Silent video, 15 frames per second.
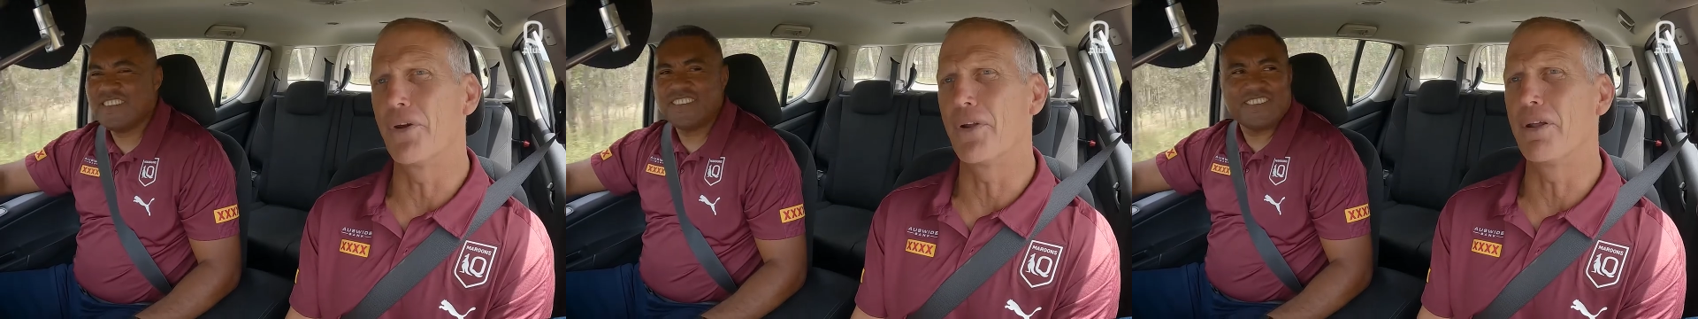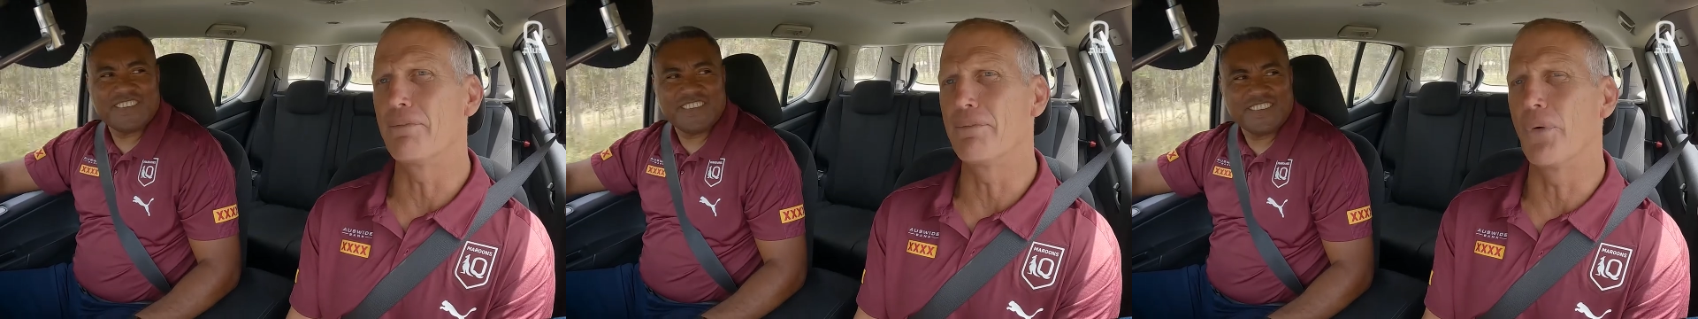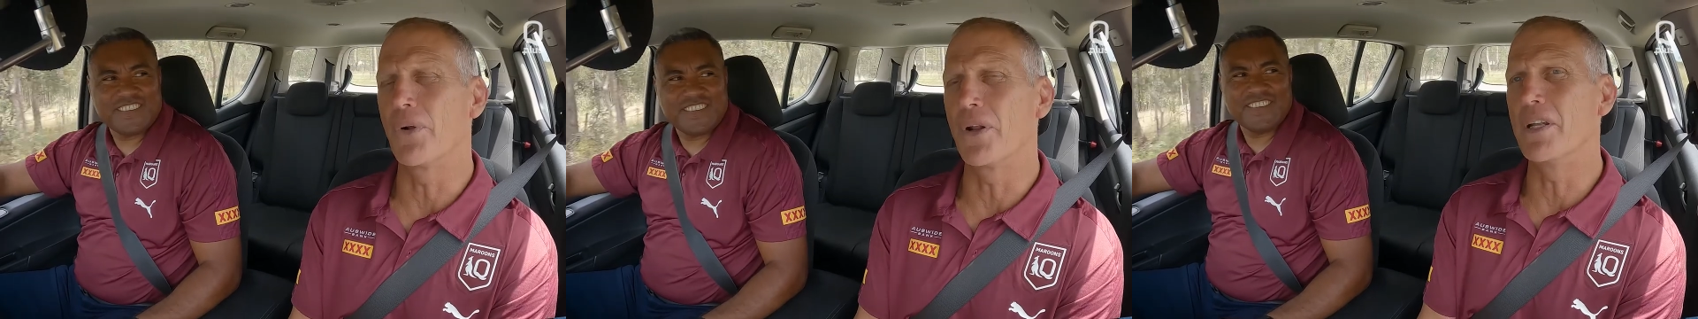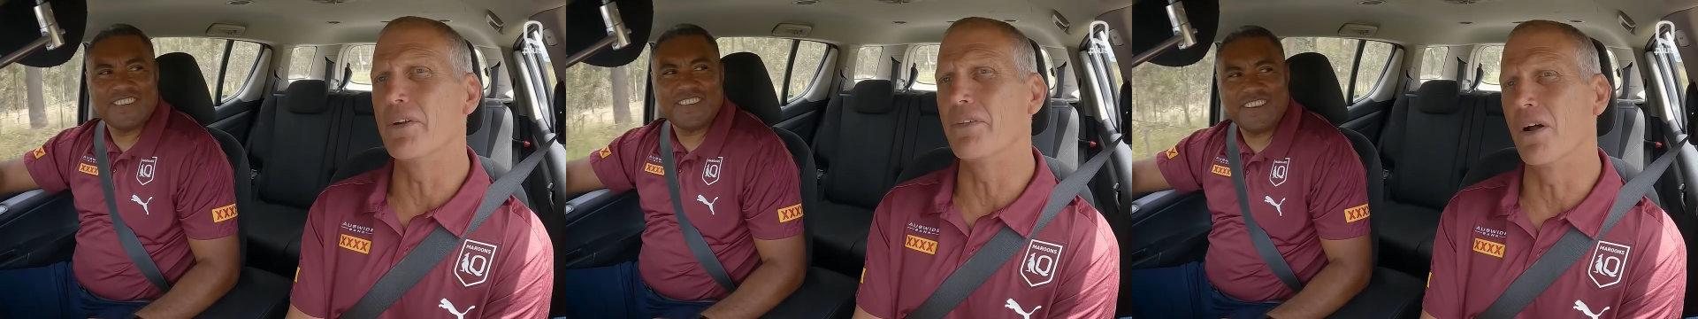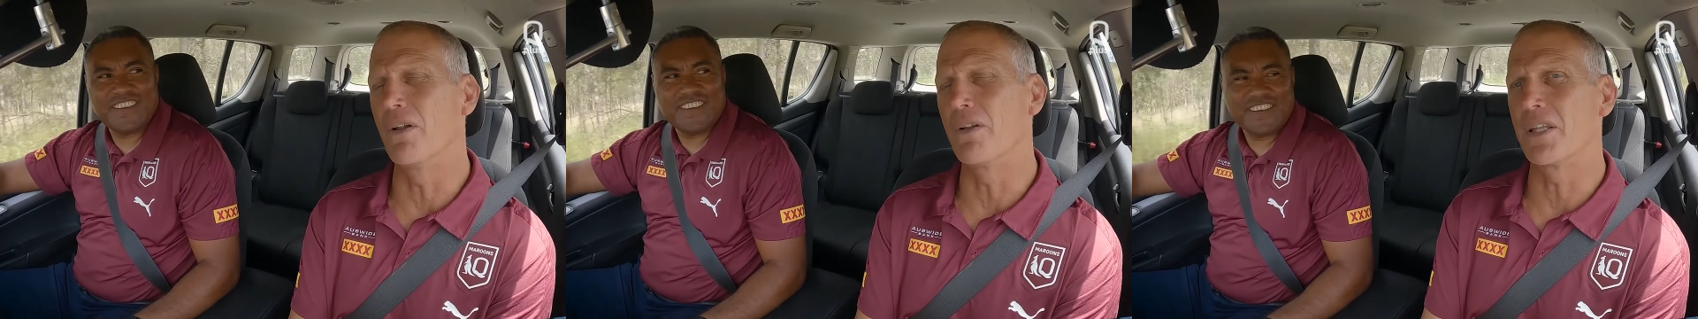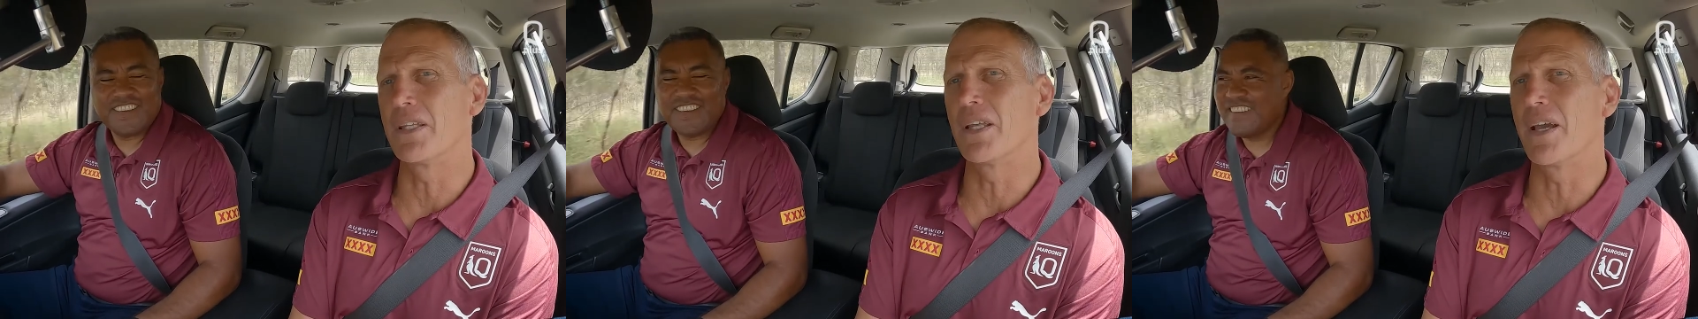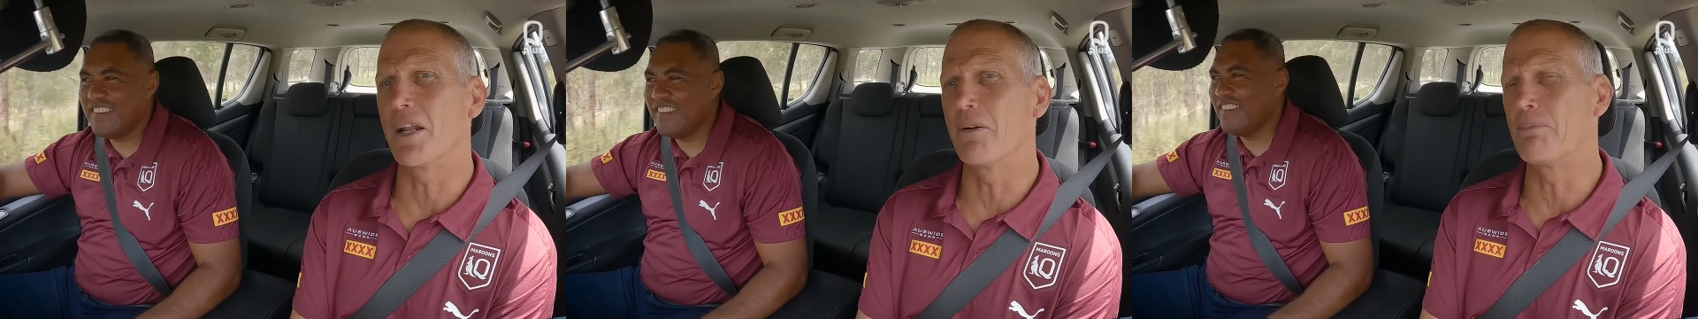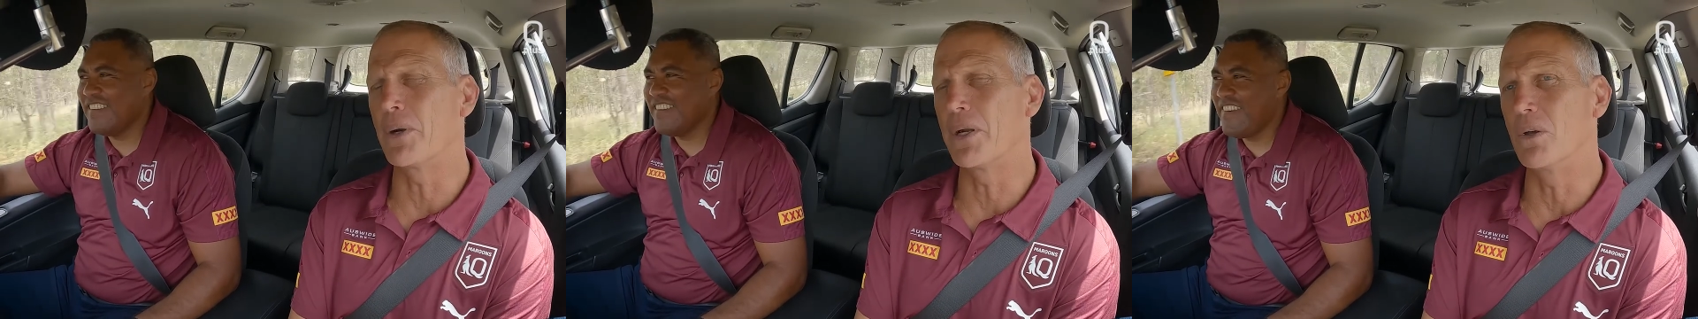Speaker 1: 13, 14 year old, I think I
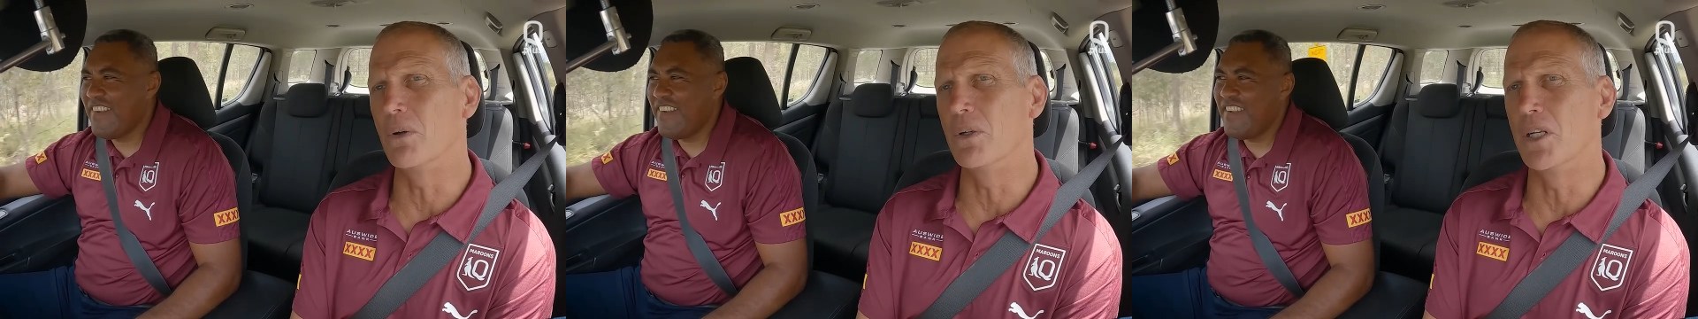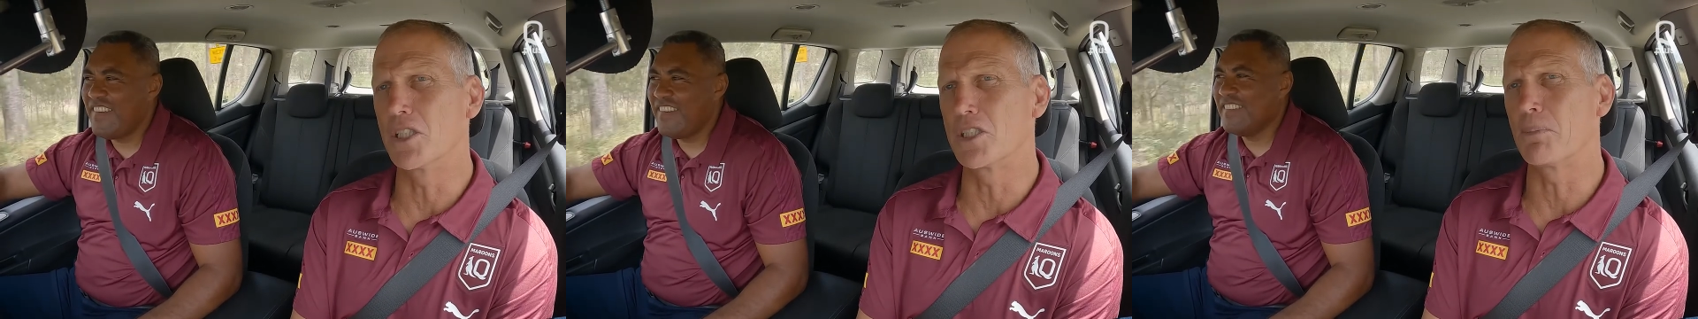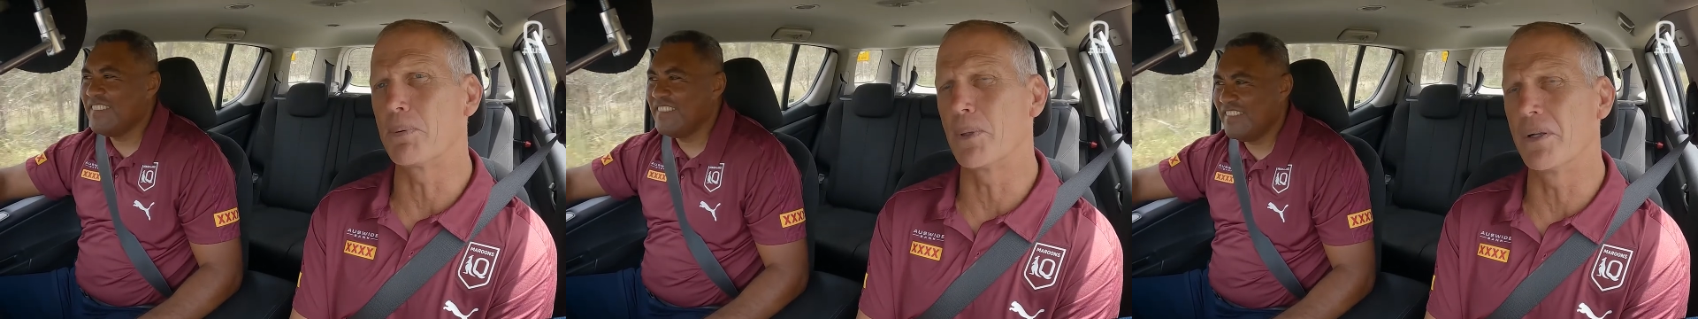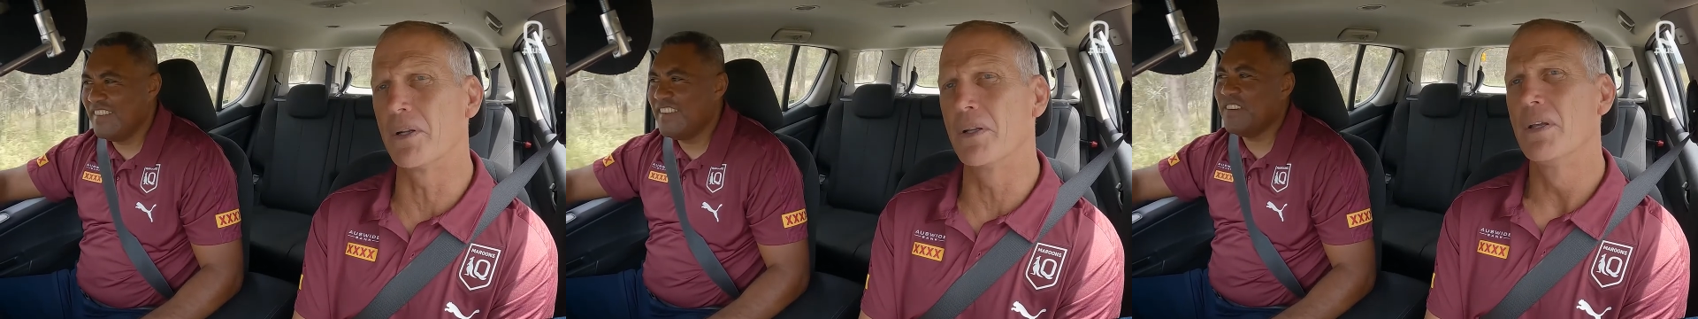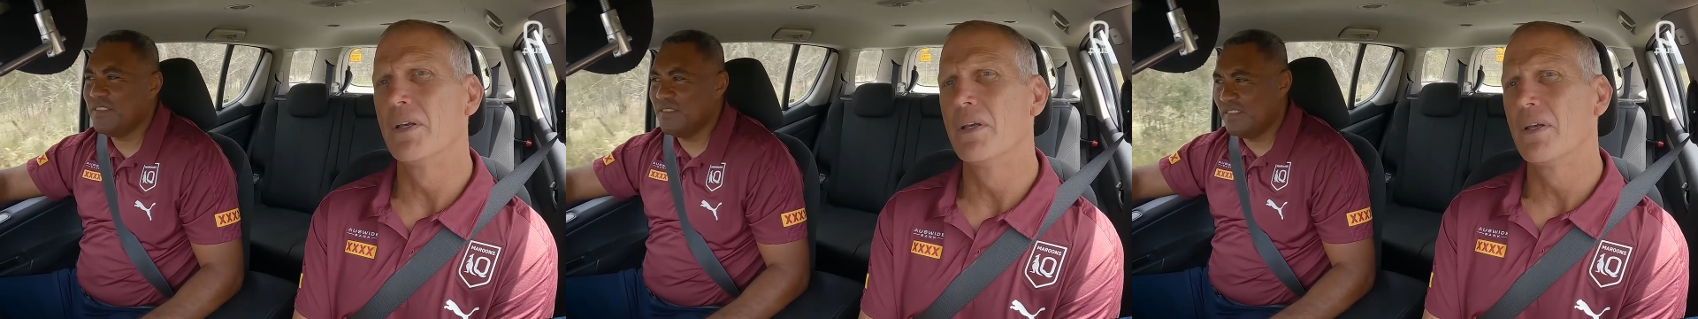had pretty good discipline.